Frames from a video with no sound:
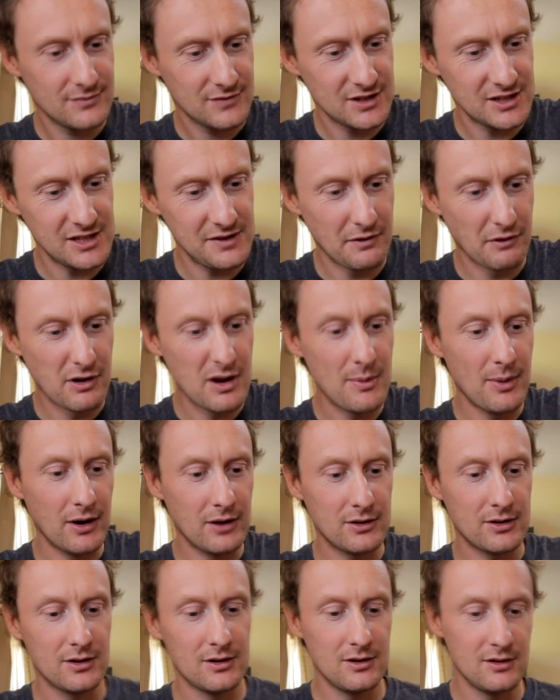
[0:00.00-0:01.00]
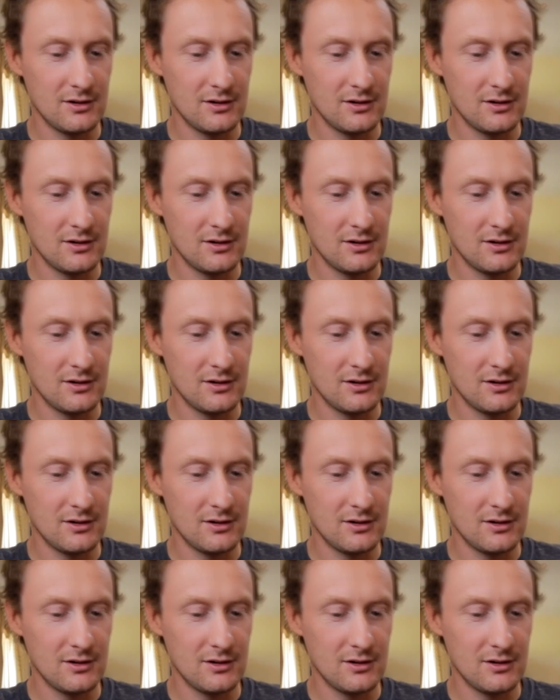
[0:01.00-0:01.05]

Didn't even rebound.